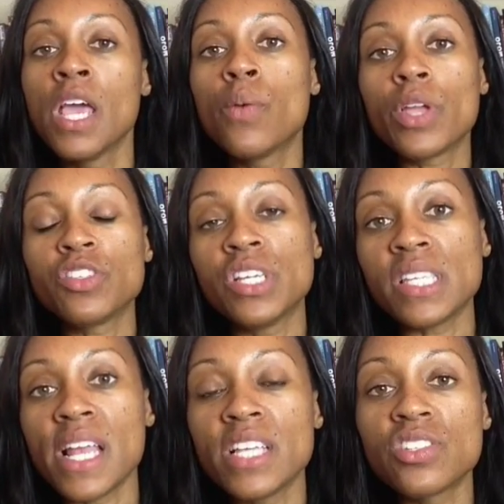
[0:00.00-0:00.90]
When you're
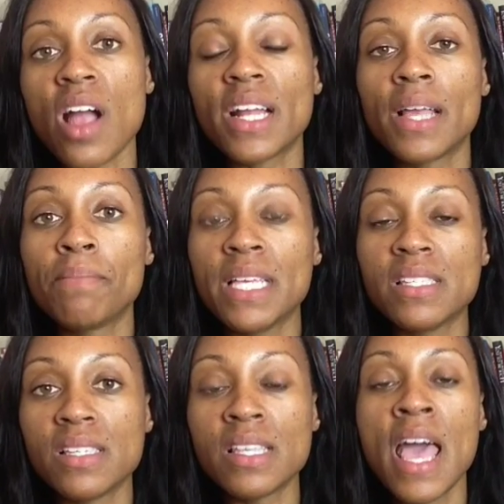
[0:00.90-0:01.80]
just getting started in
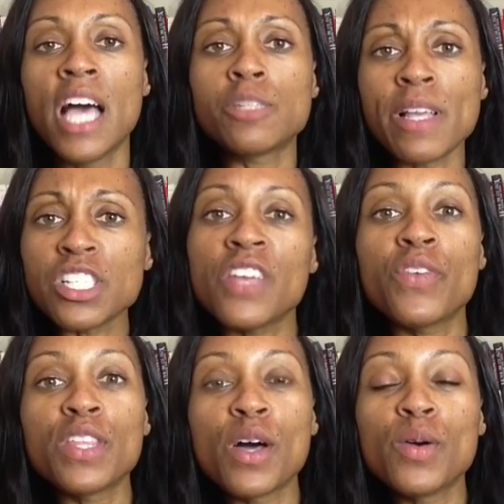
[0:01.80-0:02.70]
business, especially
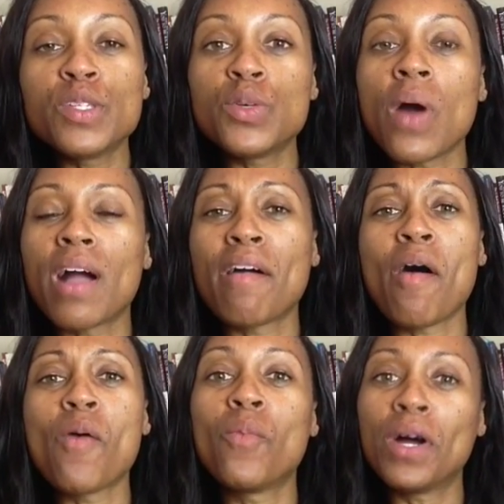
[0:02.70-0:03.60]
for those who I
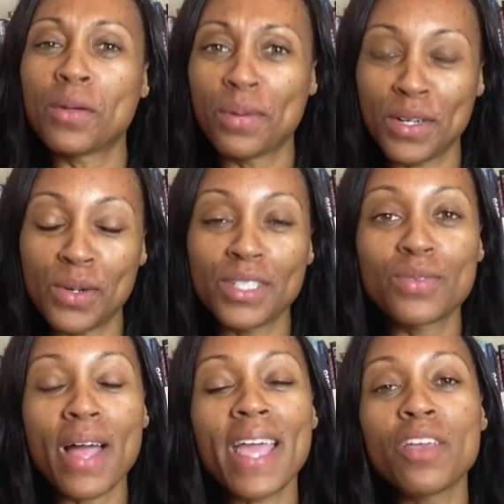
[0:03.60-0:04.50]
call wannapreneurs,
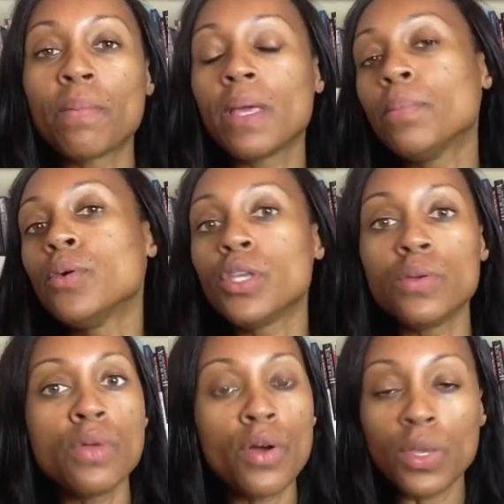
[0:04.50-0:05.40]
right? You're people who
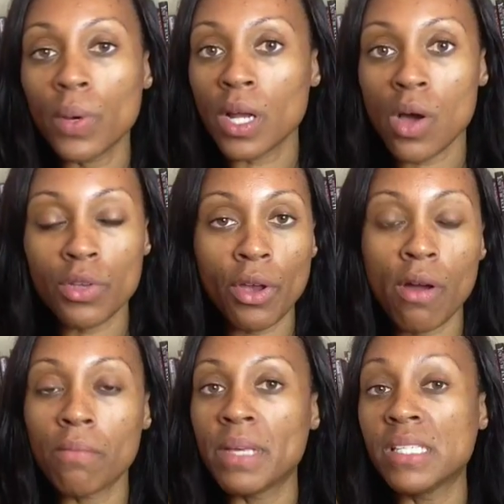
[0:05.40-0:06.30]
you know you want to own your
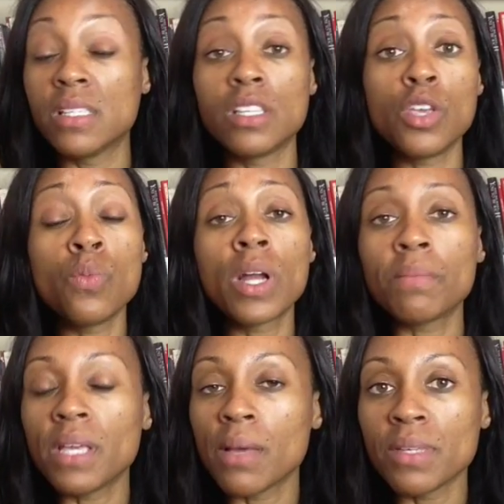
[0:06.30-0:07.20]
own business and you want to
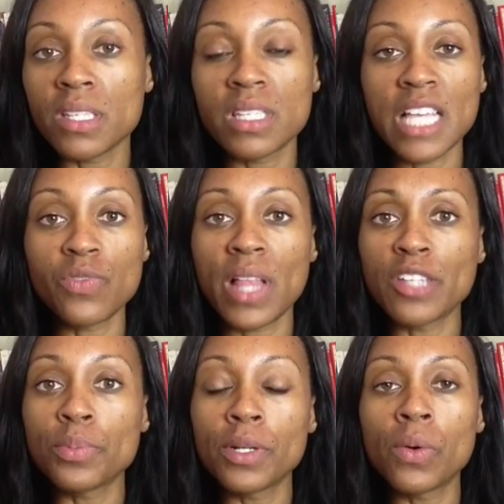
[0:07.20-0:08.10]
become a successful
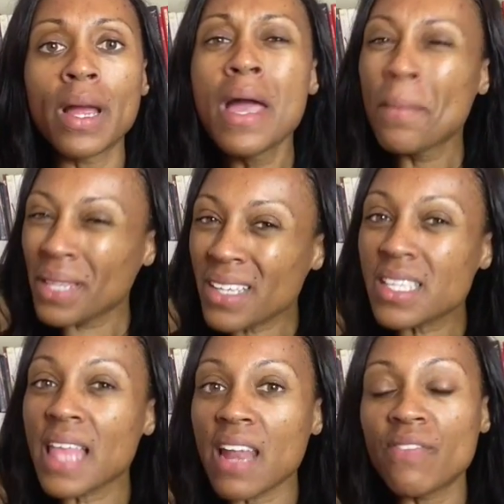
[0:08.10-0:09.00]
entrepreneur, but there's
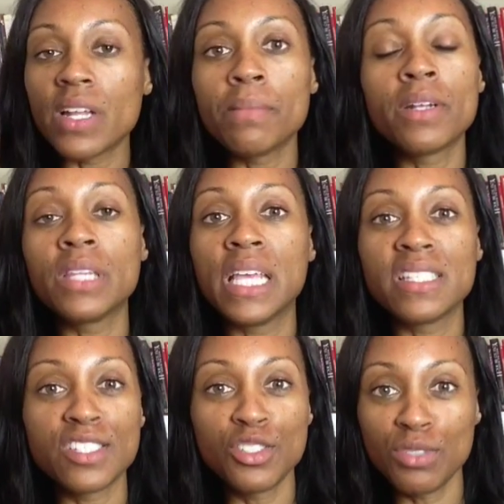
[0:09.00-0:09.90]
a lot of fundamental
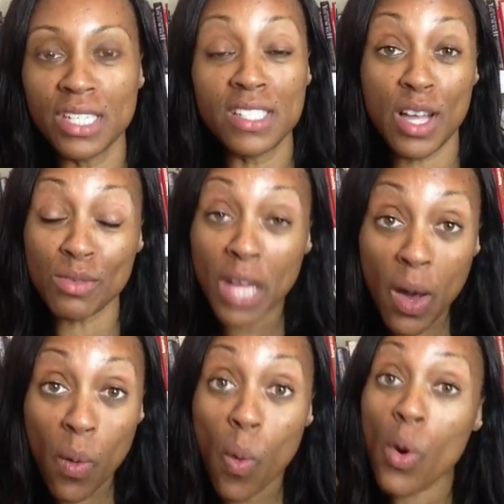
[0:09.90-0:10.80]
things that you just don't
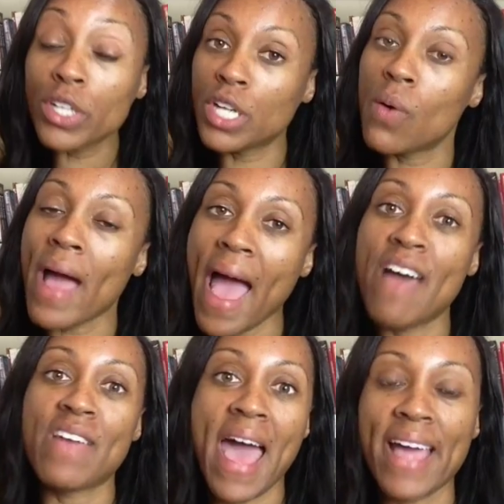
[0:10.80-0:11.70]
know or don't
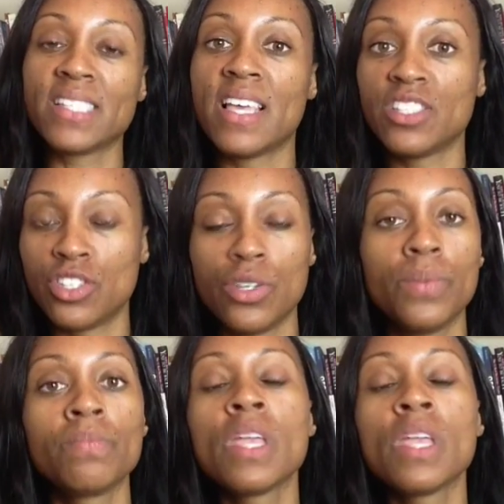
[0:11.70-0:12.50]
have access to.